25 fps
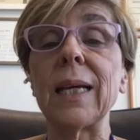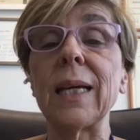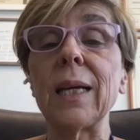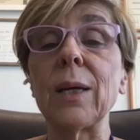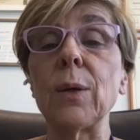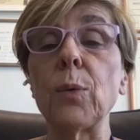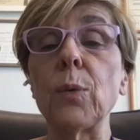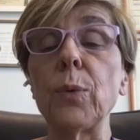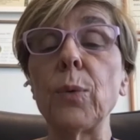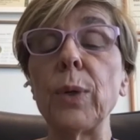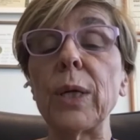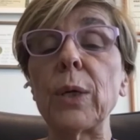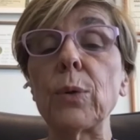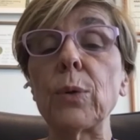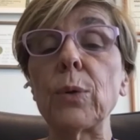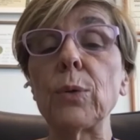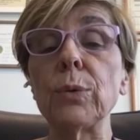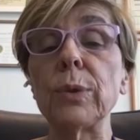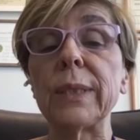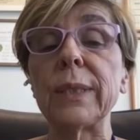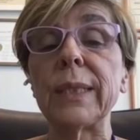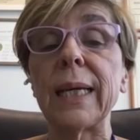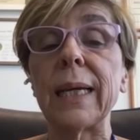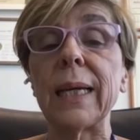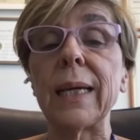we
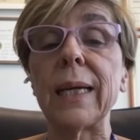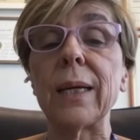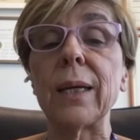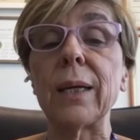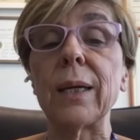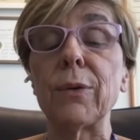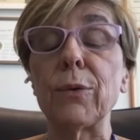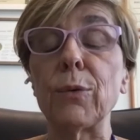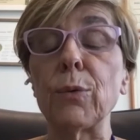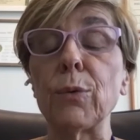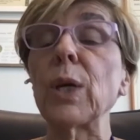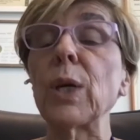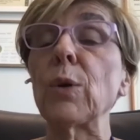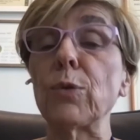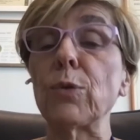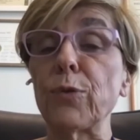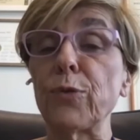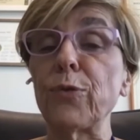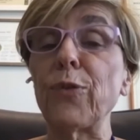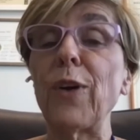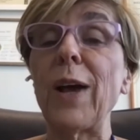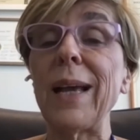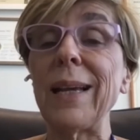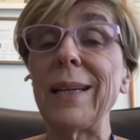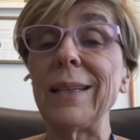could
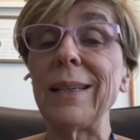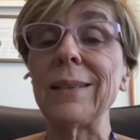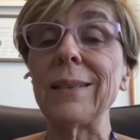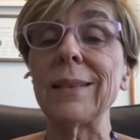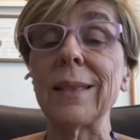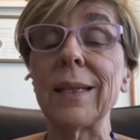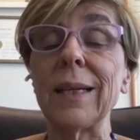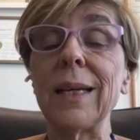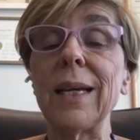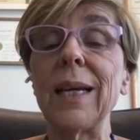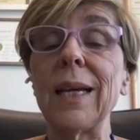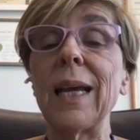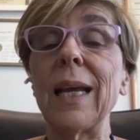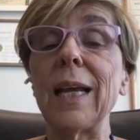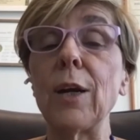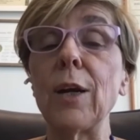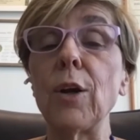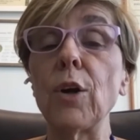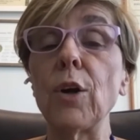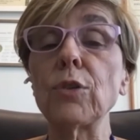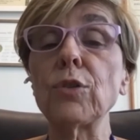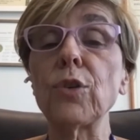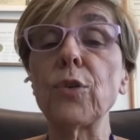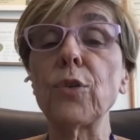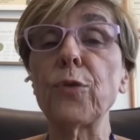find a
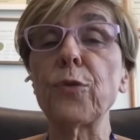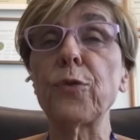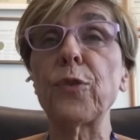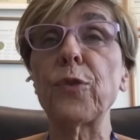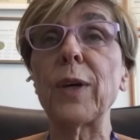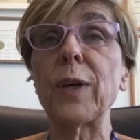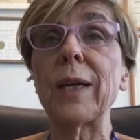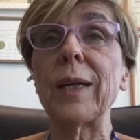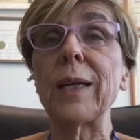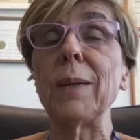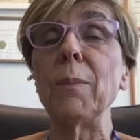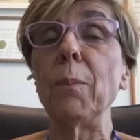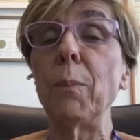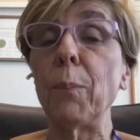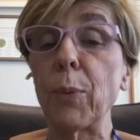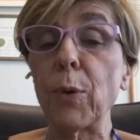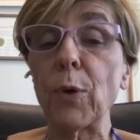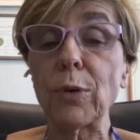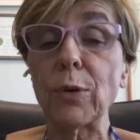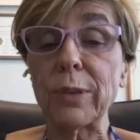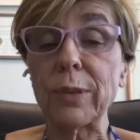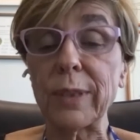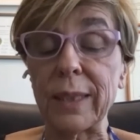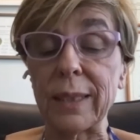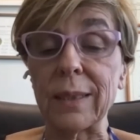lot of
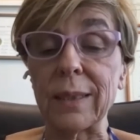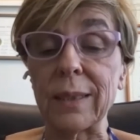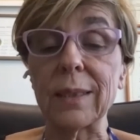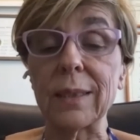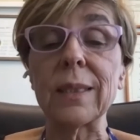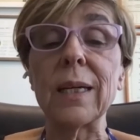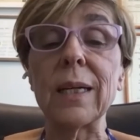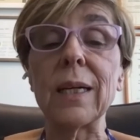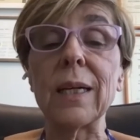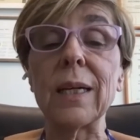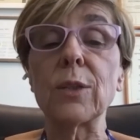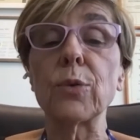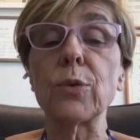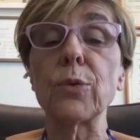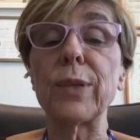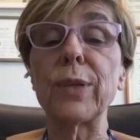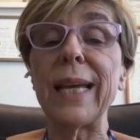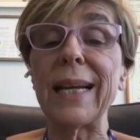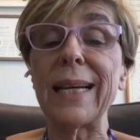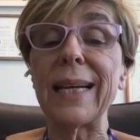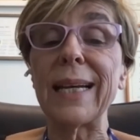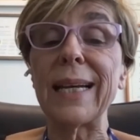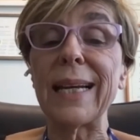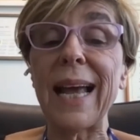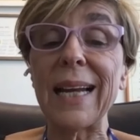importance to the
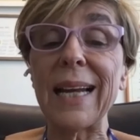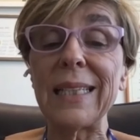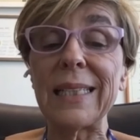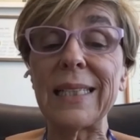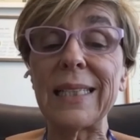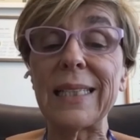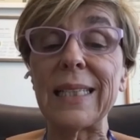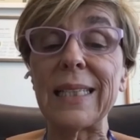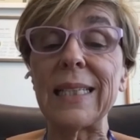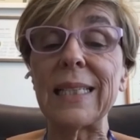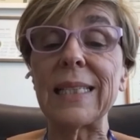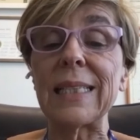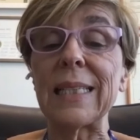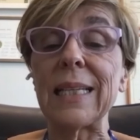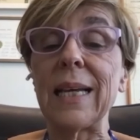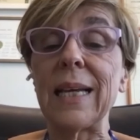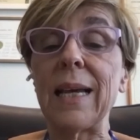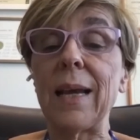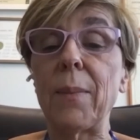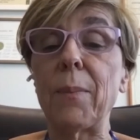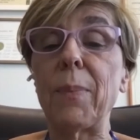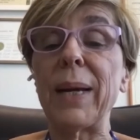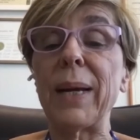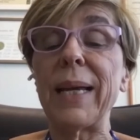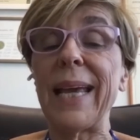analysis
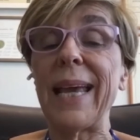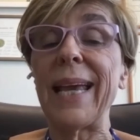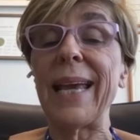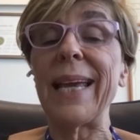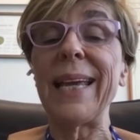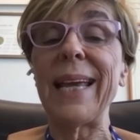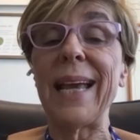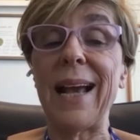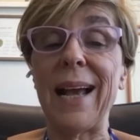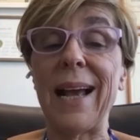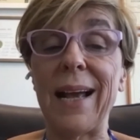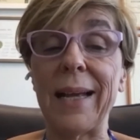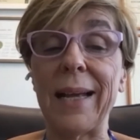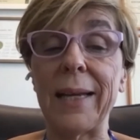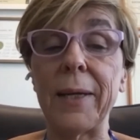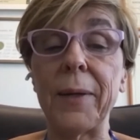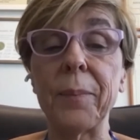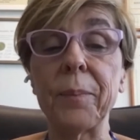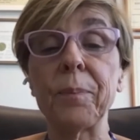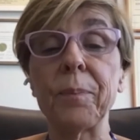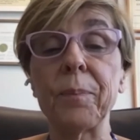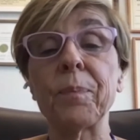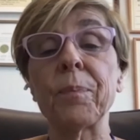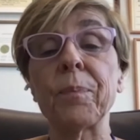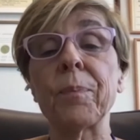by AI.
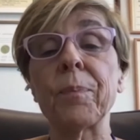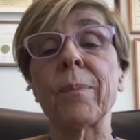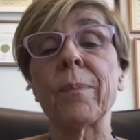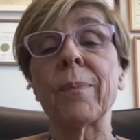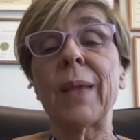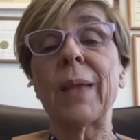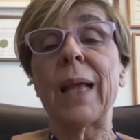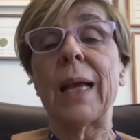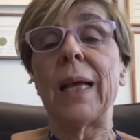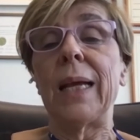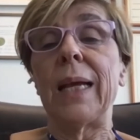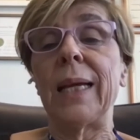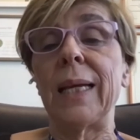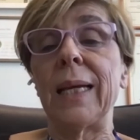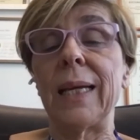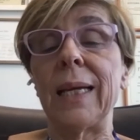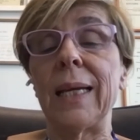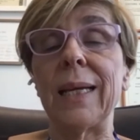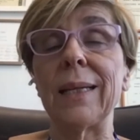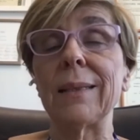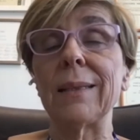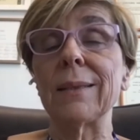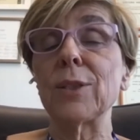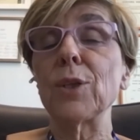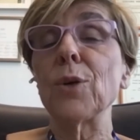
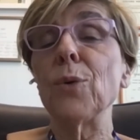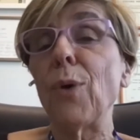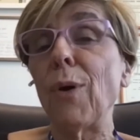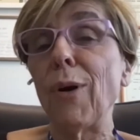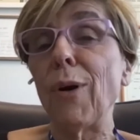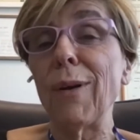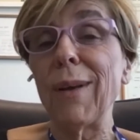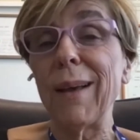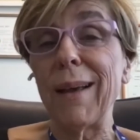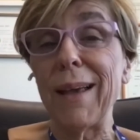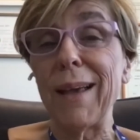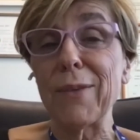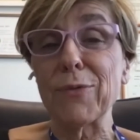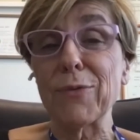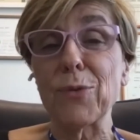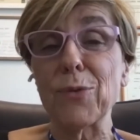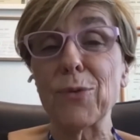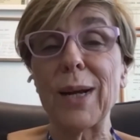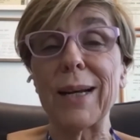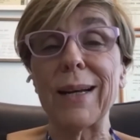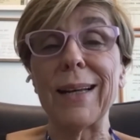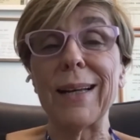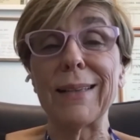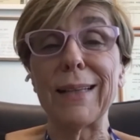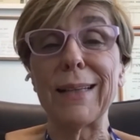
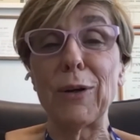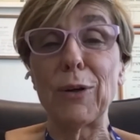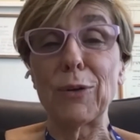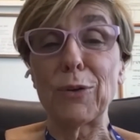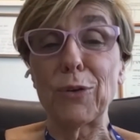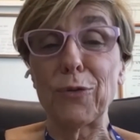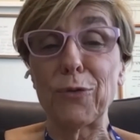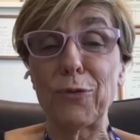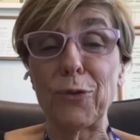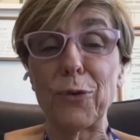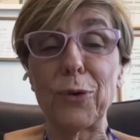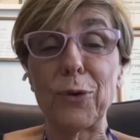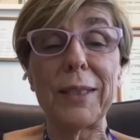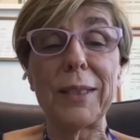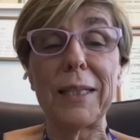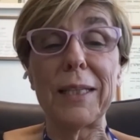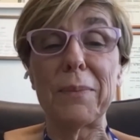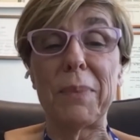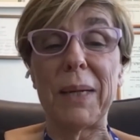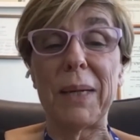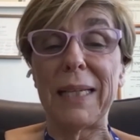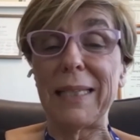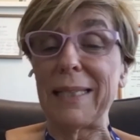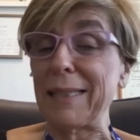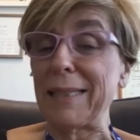Everyone had a lot of fluid at
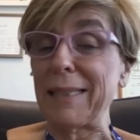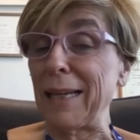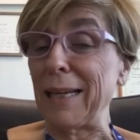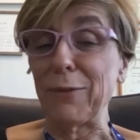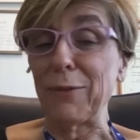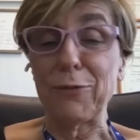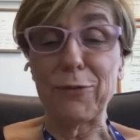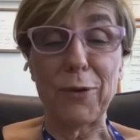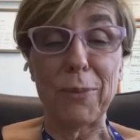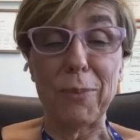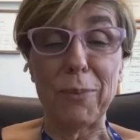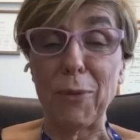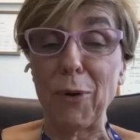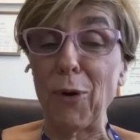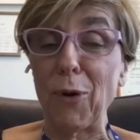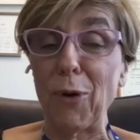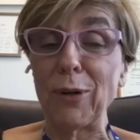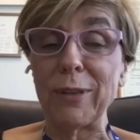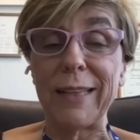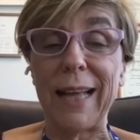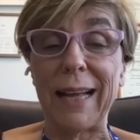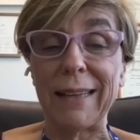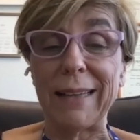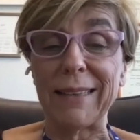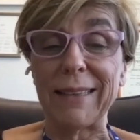baseline from all
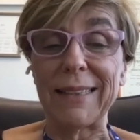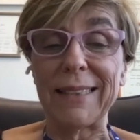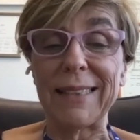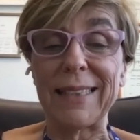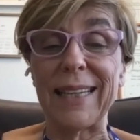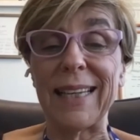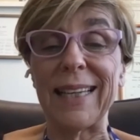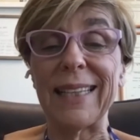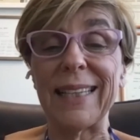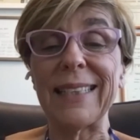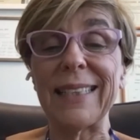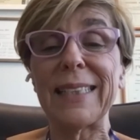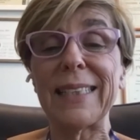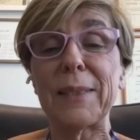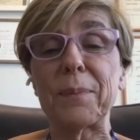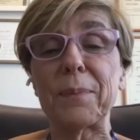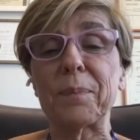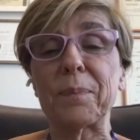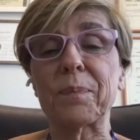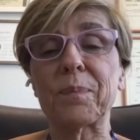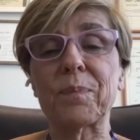data sets.